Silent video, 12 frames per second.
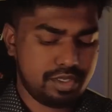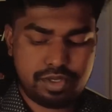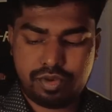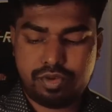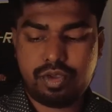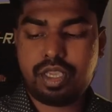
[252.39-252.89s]

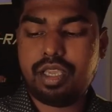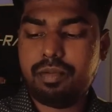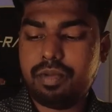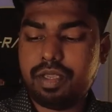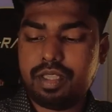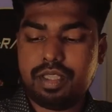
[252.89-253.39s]
So
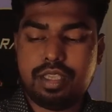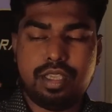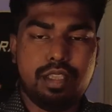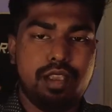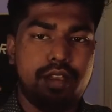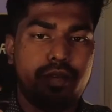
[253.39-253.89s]
keeping
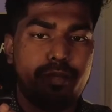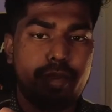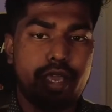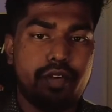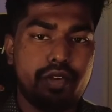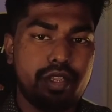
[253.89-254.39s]
the
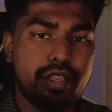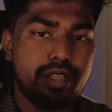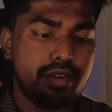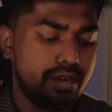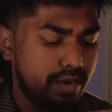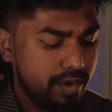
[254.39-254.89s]
battery
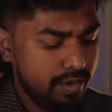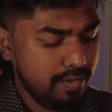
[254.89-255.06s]
here